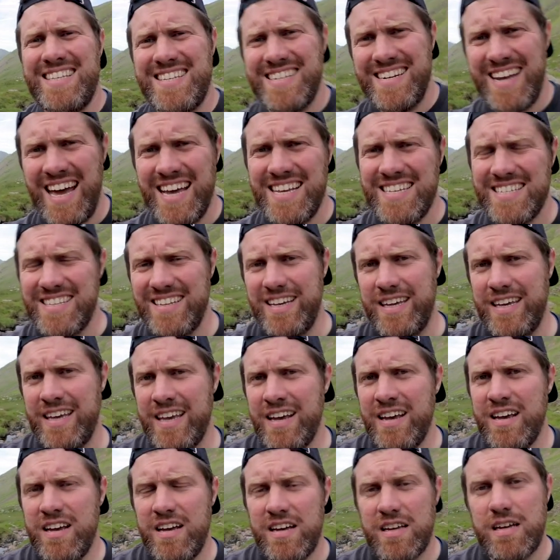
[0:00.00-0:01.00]
it's a
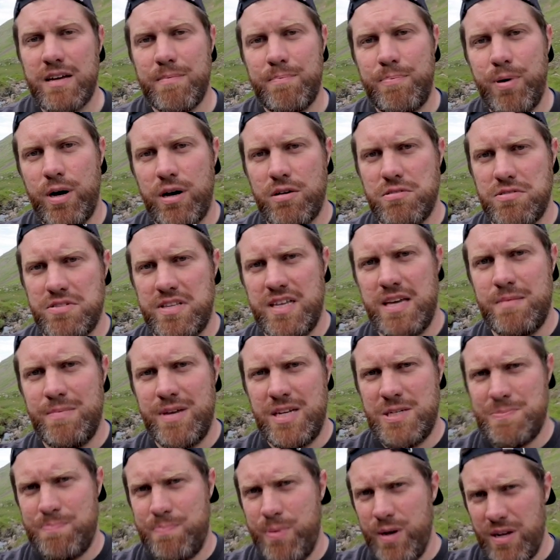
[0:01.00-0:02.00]
nicely composed
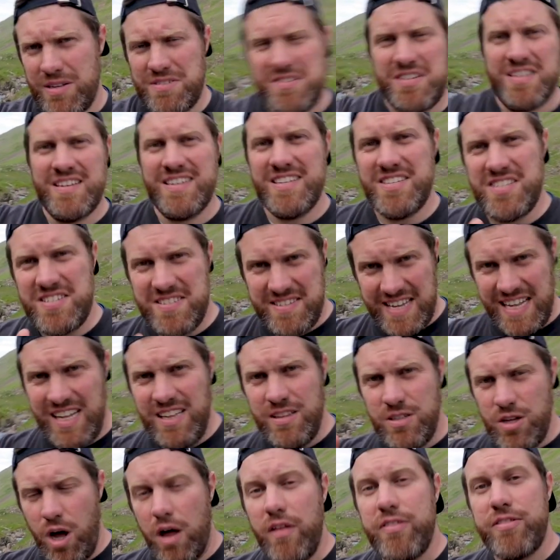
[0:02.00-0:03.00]
image, but
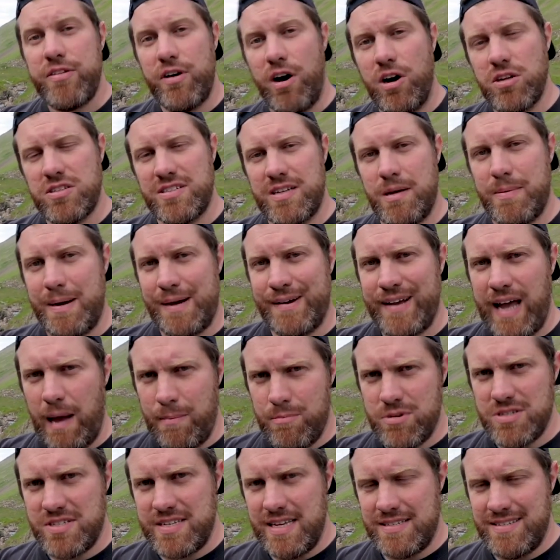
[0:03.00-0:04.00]
still not thought about
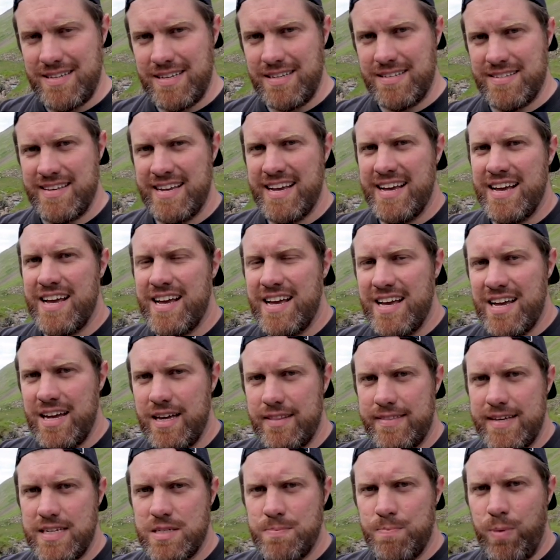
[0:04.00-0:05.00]
camera settings
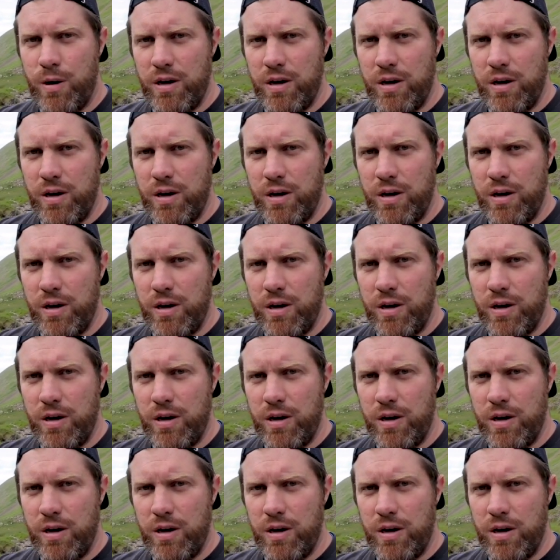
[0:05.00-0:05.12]
at this